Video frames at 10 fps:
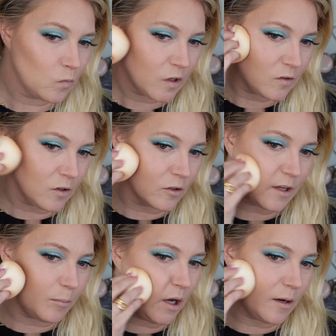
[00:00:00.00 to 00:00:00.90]
Doesn't look
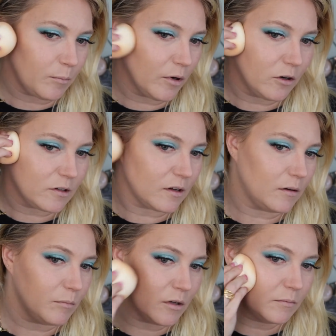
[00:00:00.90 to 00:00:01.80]
that bad in
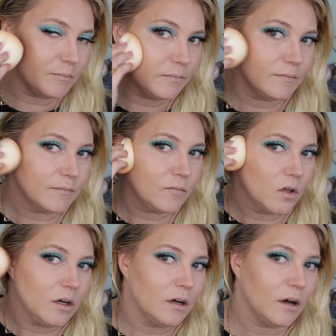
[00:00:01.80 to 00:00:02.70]
person, but
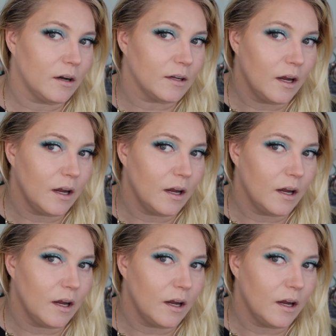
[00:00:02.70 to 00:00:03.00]
on